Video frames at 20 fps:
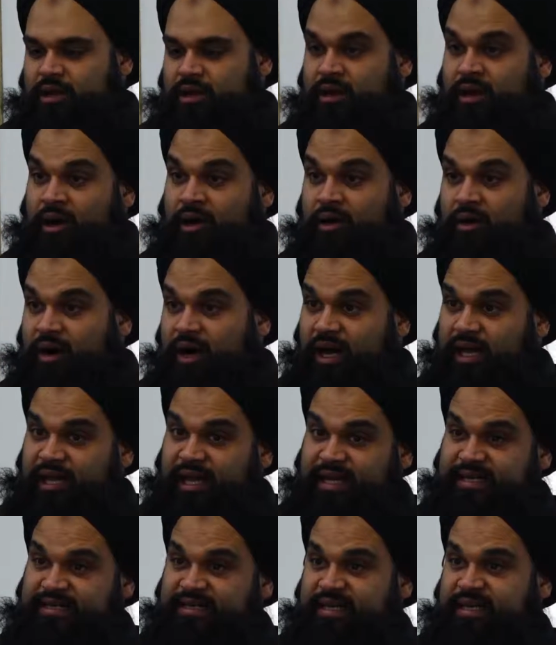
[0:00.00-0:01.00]
No,
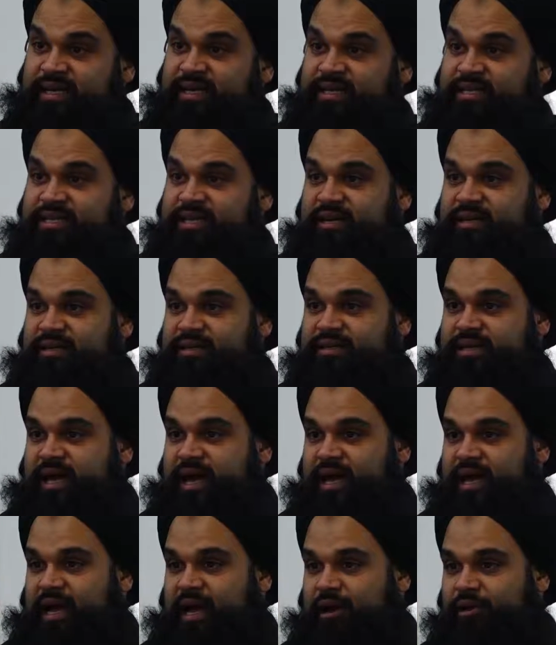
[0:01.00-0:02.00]
Allah is sitting in a chair in the
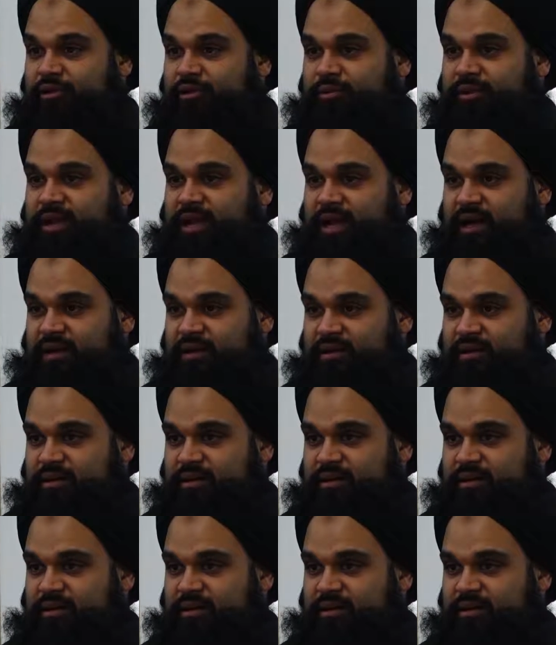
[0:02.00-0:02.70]
sky. A'udhu billah.